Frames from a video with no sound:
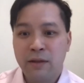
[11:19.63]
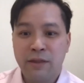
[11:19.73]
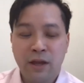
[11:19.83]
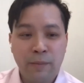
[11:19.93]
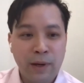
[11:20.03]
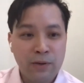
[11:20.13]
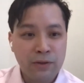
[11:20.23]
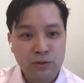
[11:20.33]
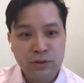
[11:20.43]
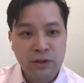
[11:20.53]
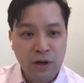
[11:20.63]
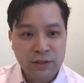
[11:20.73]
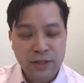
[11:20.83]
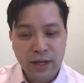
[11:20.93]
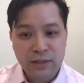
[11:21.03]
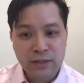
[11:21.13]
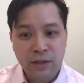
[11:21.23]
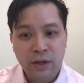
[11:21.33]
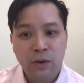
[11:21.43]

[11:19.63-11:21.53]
think about the user context,